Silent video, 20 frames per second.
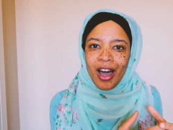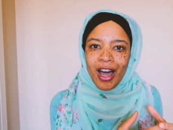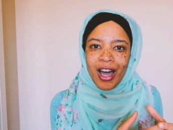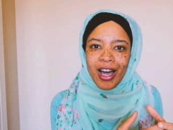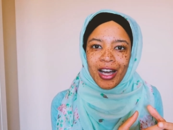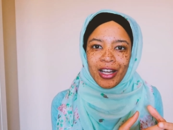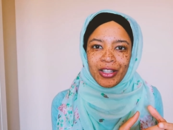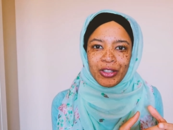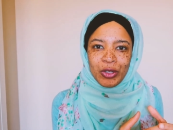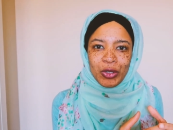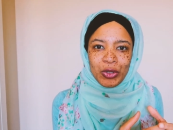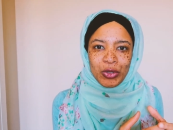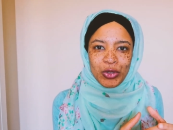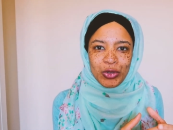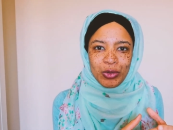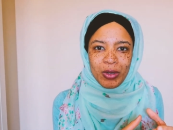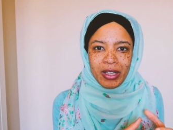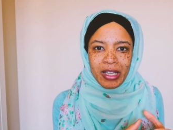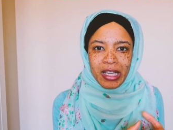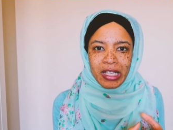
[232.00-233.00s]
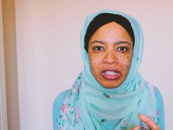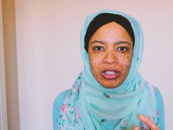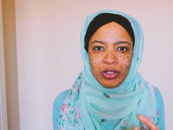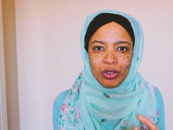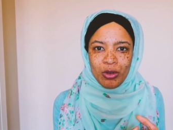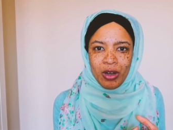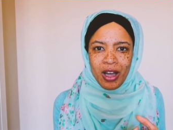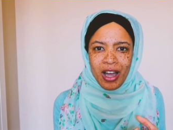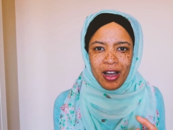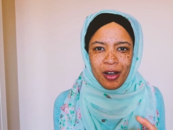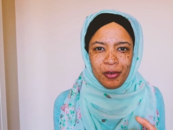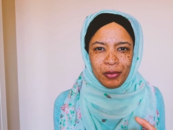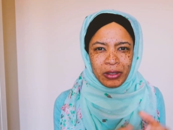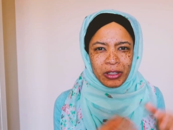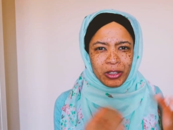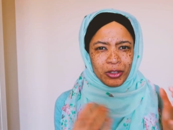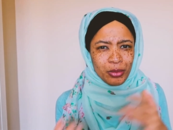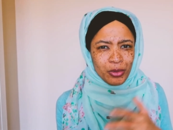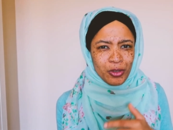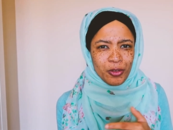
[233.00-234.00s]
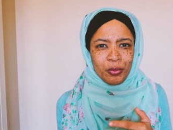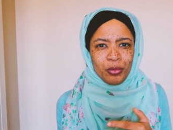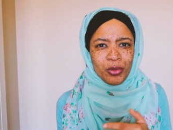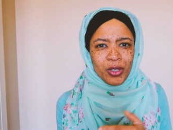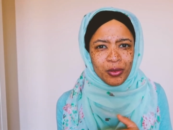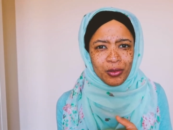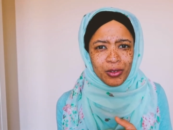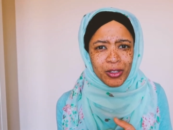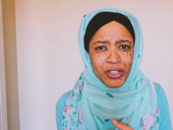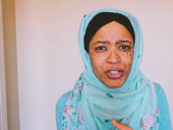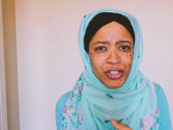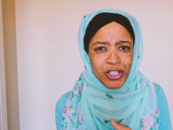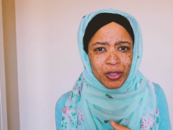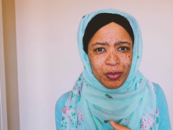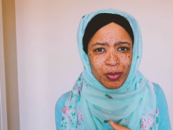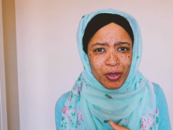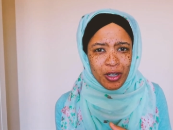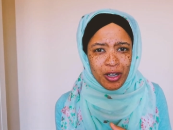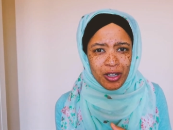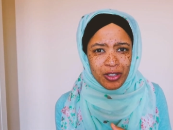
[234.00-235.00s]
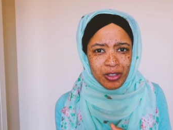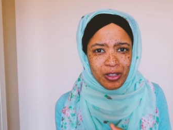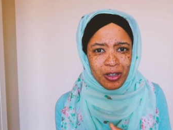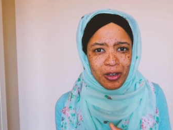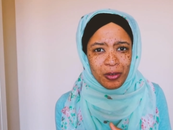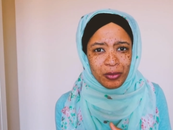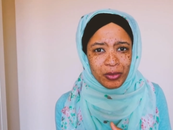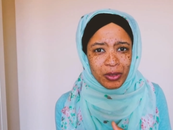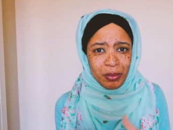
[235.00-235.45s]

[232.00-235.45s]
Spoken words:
and also I get to have a little bit of privilege just because of